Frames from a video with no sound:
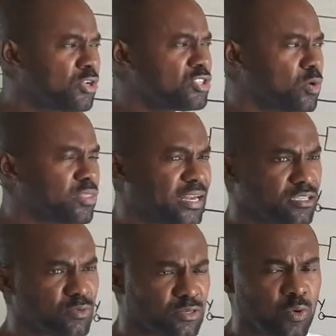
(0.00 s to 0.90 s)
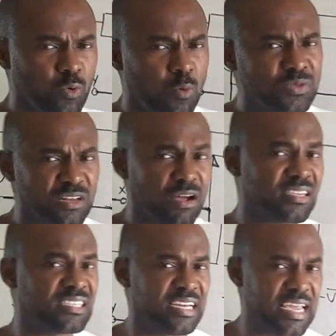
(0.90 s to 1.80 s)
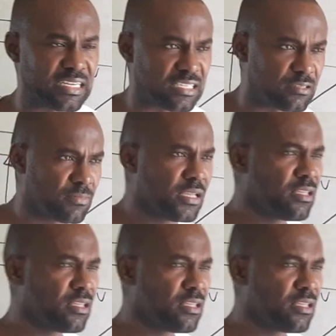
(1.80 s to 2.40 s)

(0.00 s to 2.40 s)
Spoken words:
So that is what Ohm's law states.